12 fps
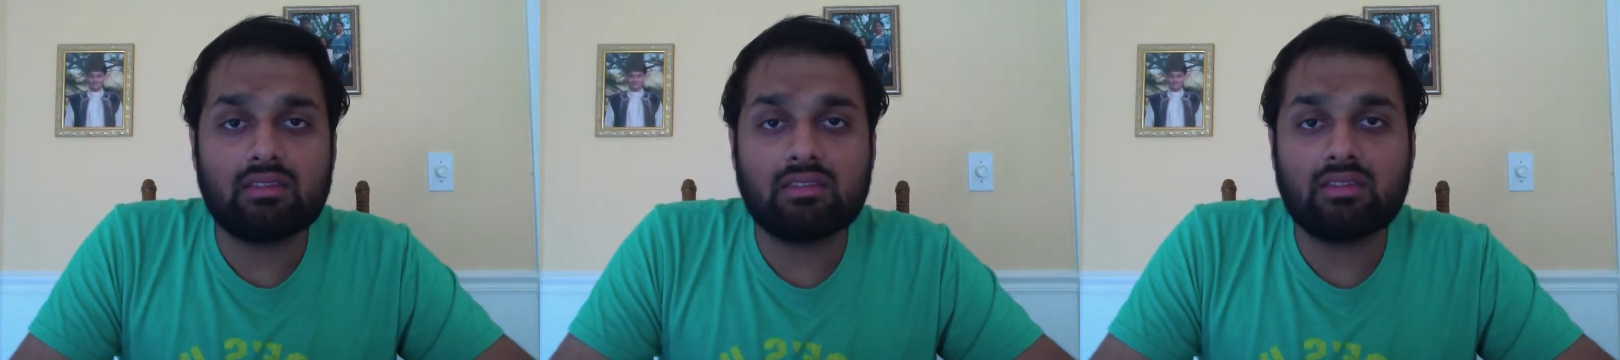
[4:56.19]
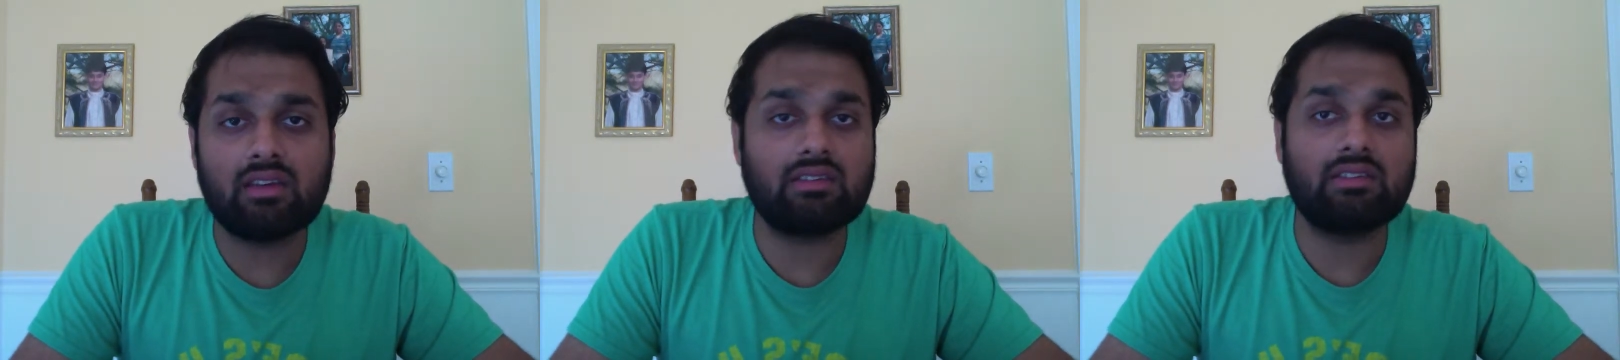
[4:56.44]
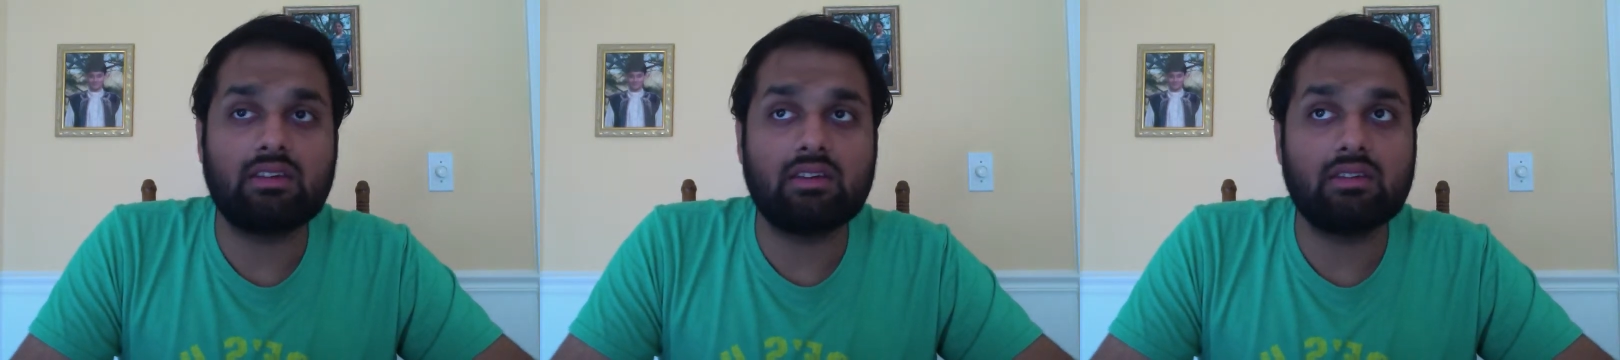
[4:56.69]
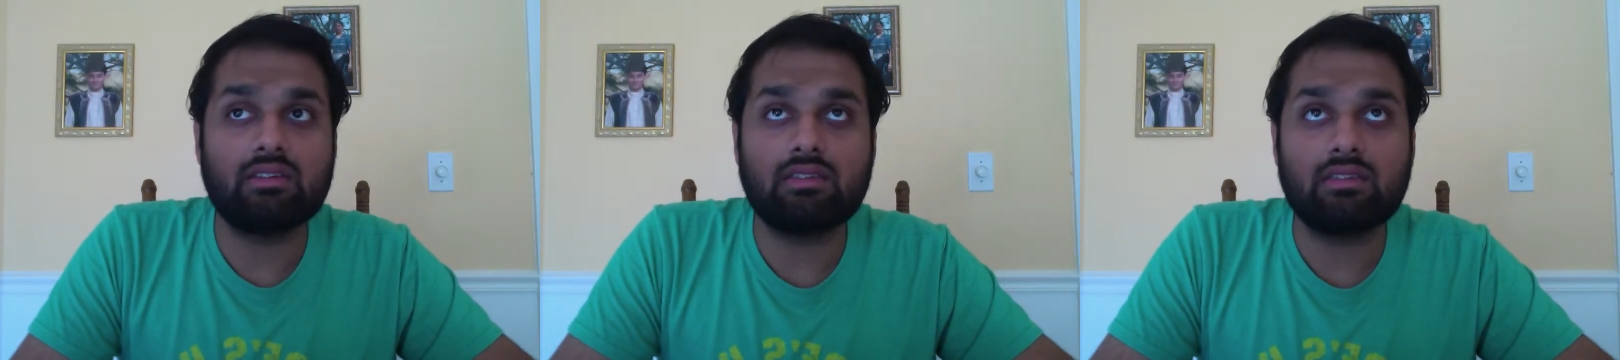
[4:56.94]

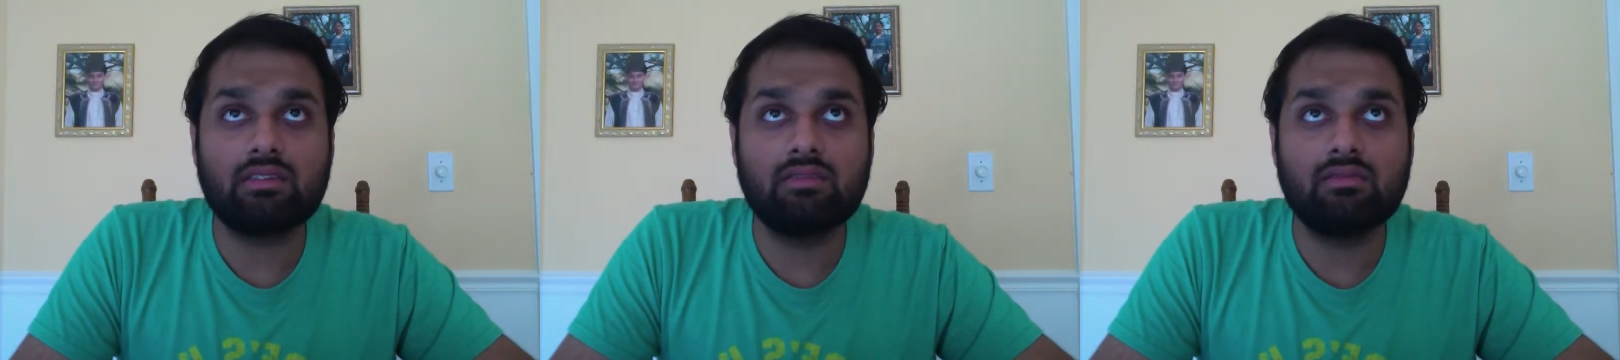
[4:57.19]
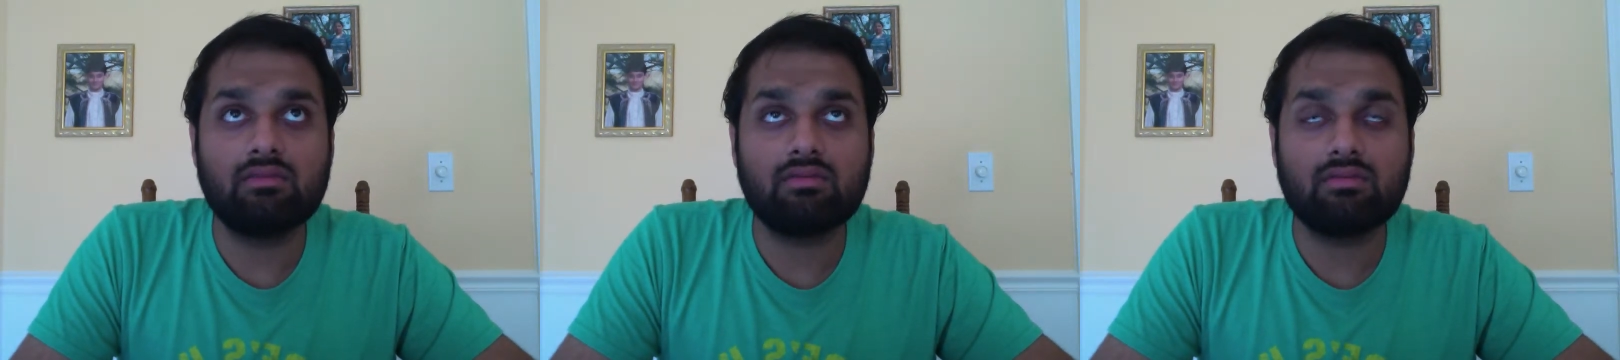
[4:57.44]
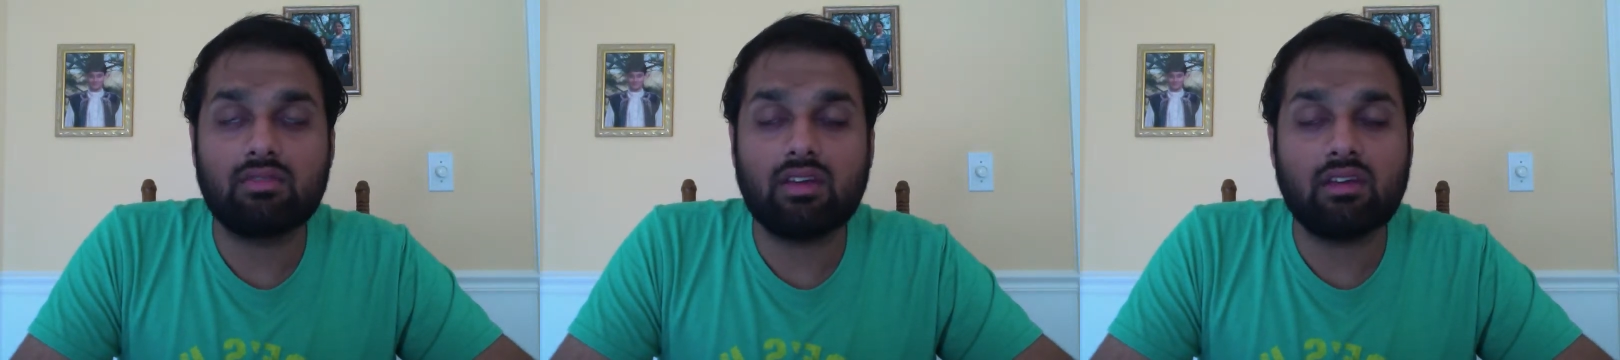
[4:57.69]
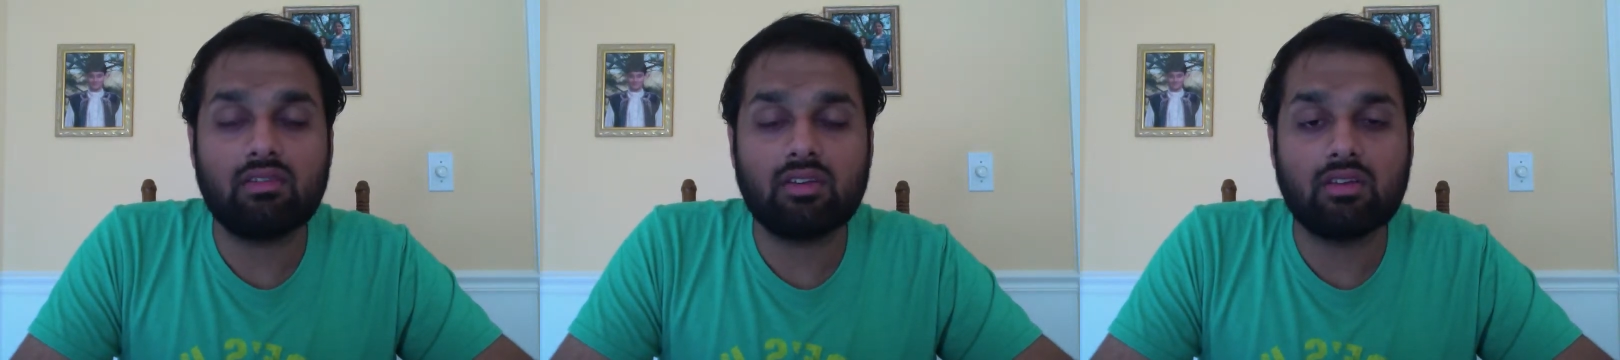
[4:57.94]
60s
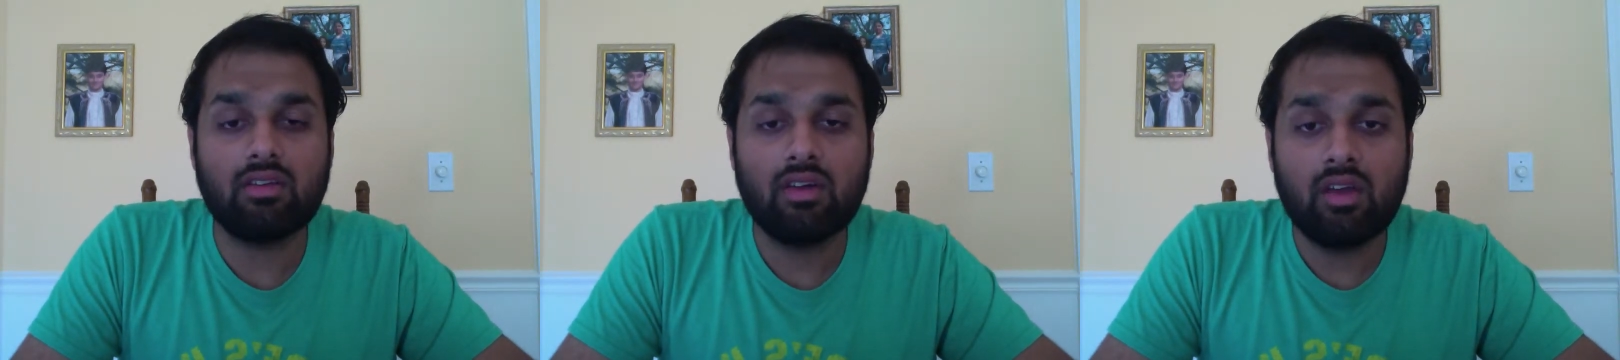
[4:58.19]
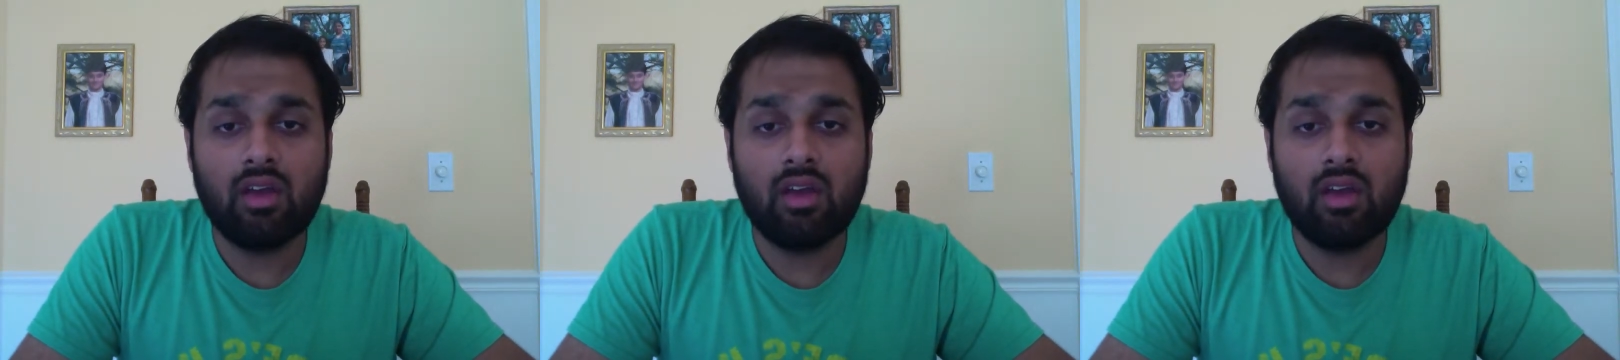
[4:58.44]
even.